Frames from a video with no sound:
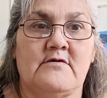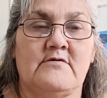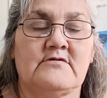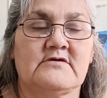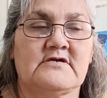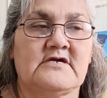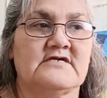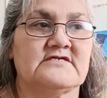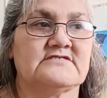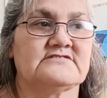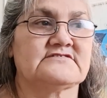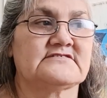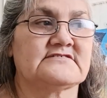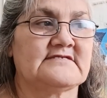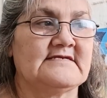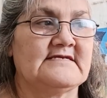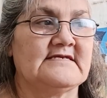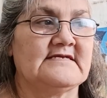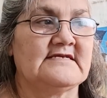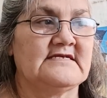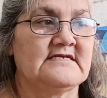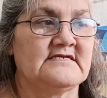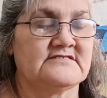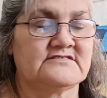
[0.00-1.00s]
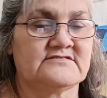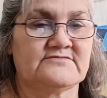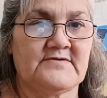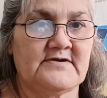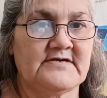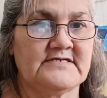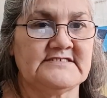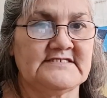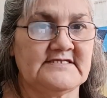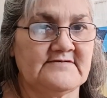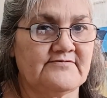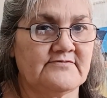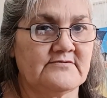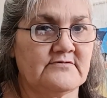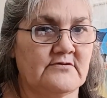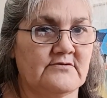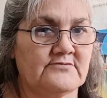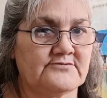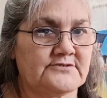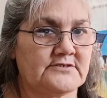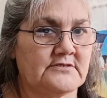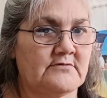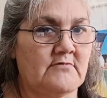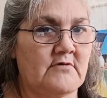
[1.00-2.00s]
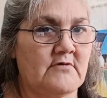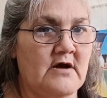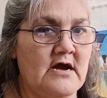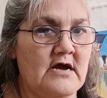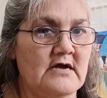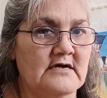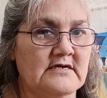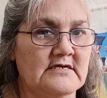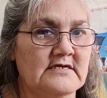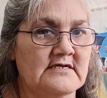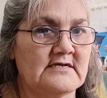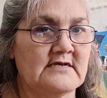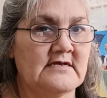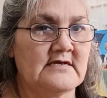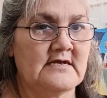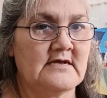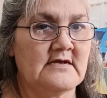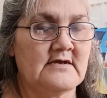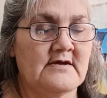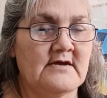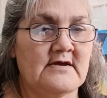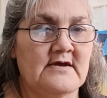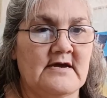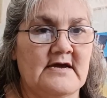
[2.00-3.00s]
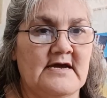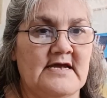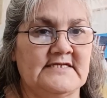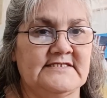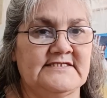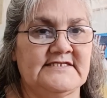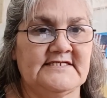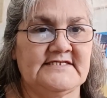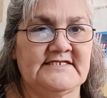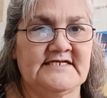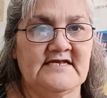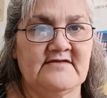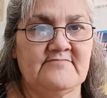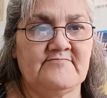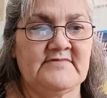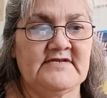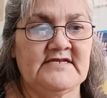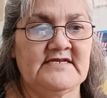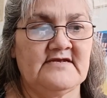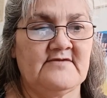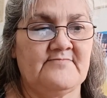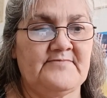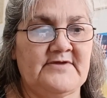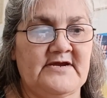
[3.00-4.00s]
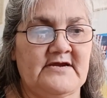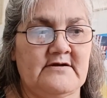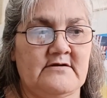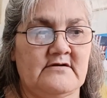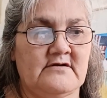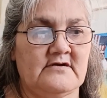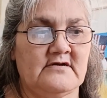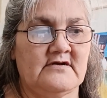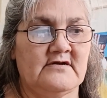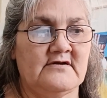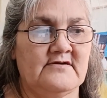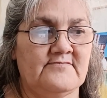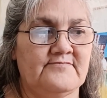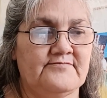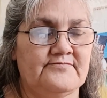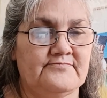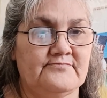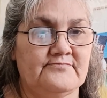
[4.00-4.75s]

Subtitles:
because it's very difficult to walk. I did get me a pair of